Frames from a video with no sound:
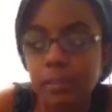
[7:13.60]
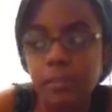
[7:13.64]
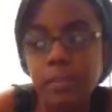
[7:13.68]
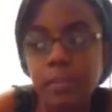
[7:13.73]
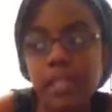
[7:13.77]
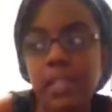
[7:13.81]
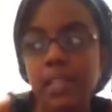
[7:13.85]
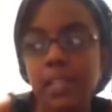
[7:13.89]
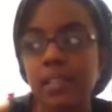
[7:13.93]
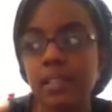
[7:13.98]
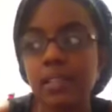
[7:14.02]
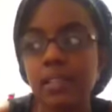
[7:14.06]

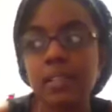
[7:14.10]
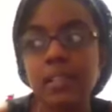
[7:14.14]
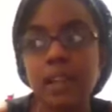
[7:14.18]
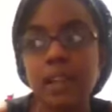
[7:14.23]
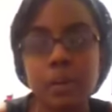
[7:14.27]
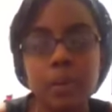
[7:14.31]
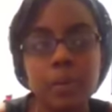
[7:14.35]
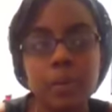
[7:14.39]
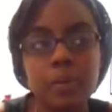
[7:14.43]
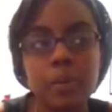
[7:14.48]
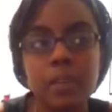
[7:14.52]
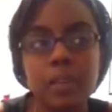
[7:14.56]
Because
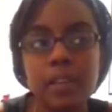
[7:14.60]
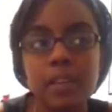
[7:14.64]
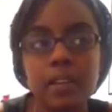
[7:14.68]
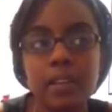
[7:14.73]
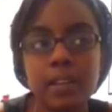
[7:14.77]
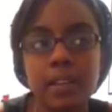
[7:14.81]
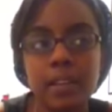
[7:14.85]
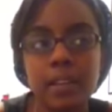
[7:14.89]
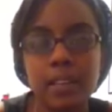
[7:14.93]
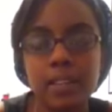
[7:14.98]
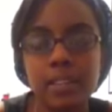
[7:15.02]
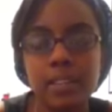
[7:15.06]
that would be
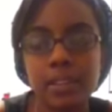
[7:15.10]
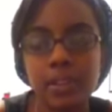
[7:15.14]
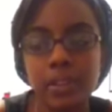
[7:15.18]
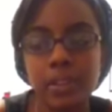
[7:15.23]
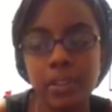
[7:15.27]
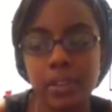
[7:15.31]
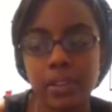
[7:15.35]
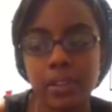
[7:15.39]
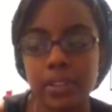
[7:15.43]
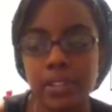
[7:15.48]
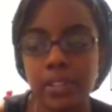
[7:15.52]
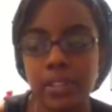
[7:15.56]
the ideal
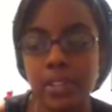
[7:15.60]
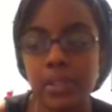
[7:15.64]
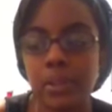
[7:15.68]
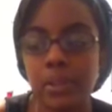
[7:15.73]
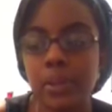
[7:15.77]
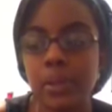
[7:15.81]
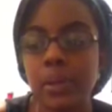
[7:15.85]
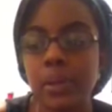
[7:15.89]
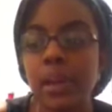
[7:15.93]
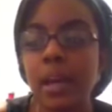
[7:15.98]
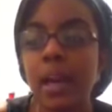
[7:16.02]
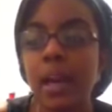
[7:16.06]
thing to
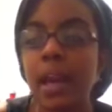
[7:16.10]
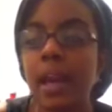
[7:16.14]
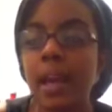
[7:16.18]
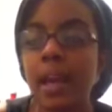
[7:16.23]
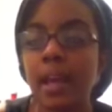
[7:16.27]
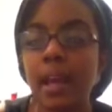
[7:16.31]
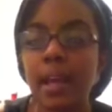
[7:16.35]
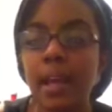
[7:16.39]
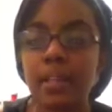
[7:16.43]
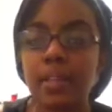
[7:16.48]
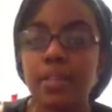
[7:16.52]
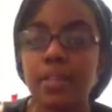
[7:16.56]
do,
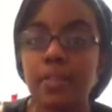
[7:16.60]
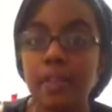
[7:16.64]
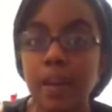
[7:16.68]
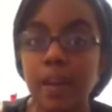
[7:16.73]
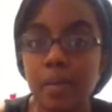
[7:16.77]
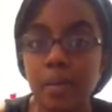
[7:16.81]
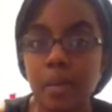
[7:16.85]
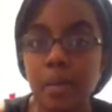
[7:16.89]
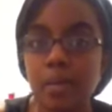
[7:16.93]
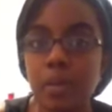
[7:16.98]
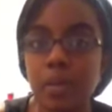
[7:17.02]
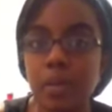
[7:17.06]
and had the
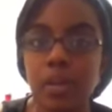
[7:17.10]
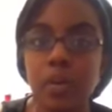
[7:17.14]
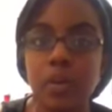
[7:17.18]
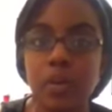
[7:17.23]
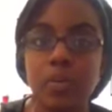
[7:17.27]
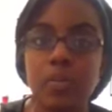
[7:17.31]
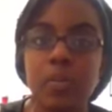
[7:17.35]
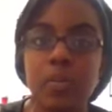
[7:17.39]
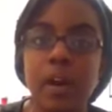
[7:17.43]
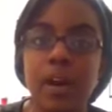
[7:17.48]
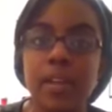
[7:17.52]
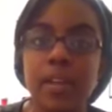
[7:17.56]
family been
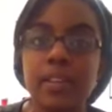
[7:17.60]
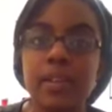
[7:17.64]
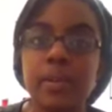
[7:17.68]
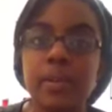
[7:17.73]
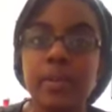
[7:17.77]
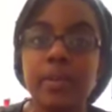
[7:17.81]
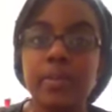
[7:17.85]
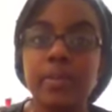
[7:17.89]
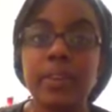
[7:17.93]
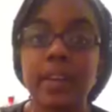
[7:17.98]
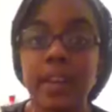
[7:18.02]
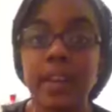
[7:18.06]
notified, they
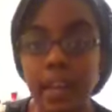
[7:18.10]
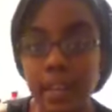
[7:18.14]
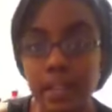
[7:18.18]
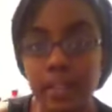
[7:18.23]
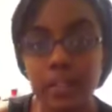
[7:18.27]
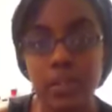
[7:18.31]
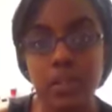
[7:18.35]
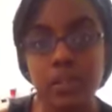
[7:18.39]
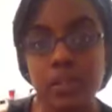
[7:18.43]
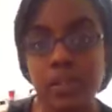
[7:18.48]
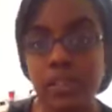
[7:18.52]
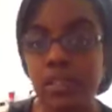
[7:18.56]
would have
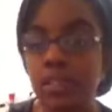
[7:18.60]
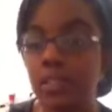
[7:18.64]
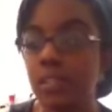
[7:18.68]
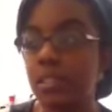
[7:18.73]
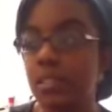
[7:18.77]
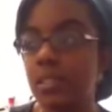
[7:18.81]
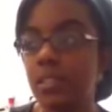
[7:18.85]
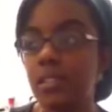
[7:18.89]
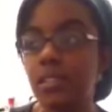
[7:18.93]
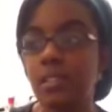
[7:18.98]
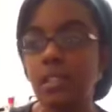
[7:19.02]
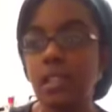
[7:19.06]
canceled the
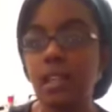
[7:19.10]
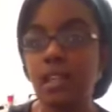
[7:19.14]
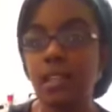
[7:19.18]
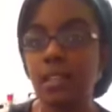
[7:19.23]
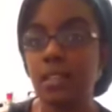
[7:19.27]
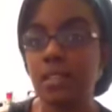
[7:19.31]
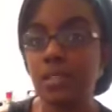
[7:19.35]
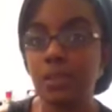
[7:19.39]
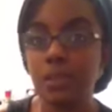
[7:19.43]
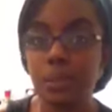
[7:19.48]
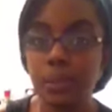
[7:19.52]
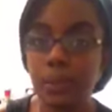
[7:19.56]
This Is
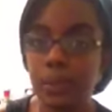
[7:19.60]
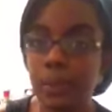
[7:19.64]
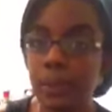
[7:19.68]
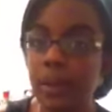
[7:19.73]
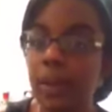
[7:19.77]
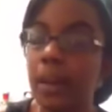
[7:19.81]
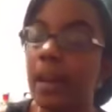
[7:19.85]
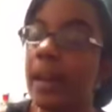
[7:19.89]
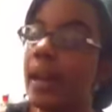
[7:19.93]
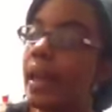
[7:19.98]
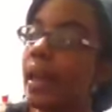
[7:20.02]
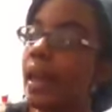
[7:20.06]
It tour
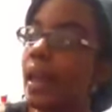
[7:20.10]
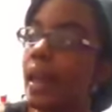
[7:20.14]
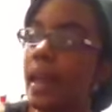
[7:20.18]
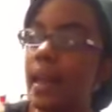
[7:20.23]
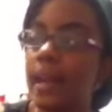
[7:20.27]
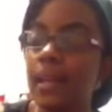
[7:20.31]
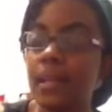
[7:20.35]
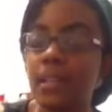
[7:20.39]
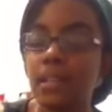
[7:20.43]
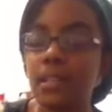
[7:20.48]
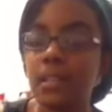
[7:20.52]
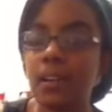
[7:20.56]

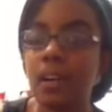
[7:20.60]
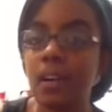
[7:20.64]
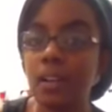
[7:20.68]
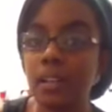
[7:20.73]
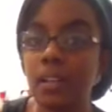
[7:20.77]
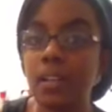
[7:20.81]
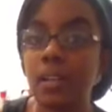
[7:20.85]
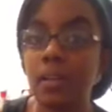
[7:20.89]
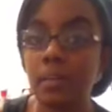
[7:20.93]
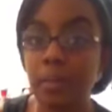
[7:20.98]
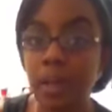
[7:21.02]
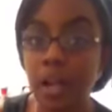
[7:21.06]
and
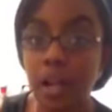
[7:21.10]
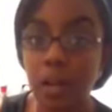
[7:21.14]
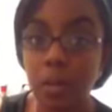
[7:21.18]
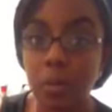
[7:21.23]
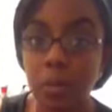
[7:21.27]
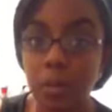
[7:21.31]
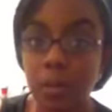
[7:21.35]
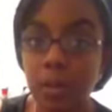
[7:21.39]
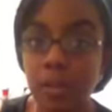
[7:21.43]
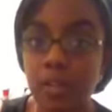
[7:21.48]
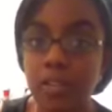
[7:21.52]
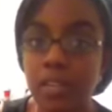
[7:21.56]
gotten him
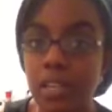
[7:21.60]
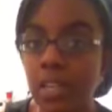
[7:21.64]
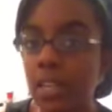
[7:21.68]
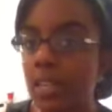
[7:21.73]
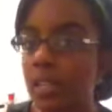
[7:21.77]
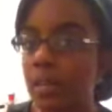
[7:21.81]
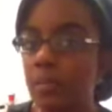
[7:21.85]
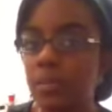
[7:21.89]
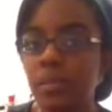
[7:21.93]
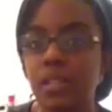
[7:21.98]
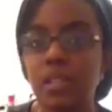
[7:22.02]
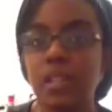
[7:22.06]
help,
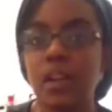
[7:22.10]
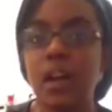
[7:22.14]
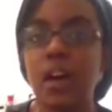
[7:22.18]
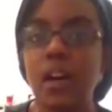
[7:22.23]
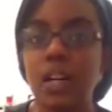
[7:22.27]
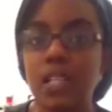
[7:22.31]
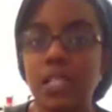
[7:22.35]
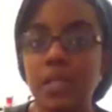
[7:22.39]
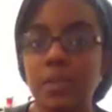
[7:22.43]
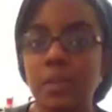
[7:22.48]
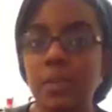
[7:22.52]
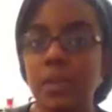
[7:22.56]
taken him to the
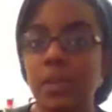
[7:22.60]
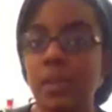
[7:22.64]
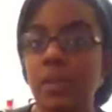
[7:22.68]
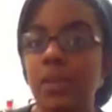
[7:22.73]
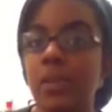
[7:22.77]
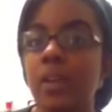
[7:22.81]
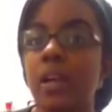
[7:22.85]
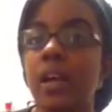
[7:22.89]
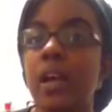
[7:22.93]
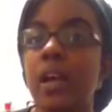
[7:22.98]
hospital.